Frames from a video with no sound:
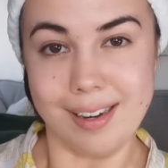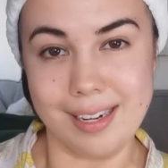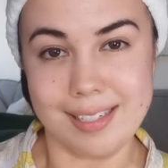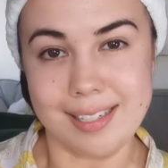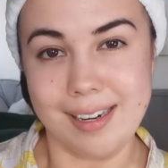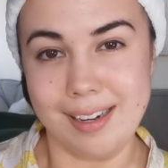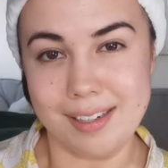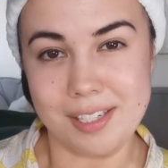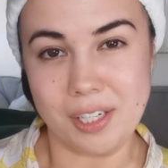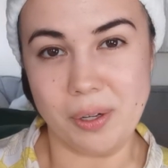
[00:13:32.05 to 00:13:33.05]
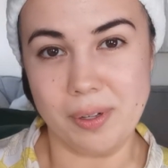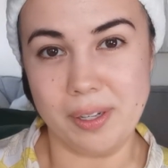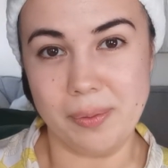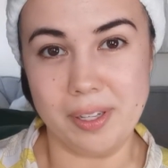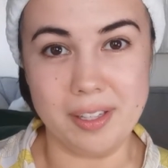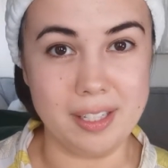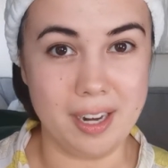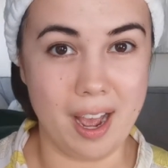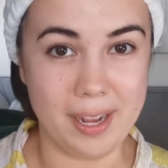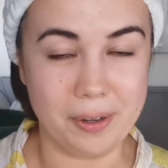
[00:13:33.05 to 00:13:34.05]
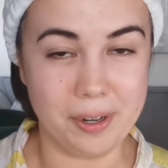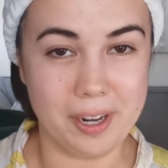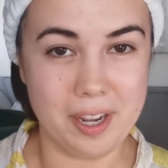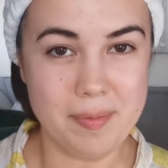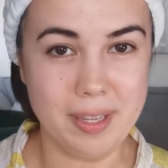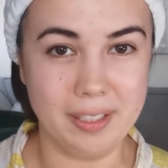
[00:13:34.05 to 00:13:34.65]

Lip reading: Next, I like to go in with an eye cream,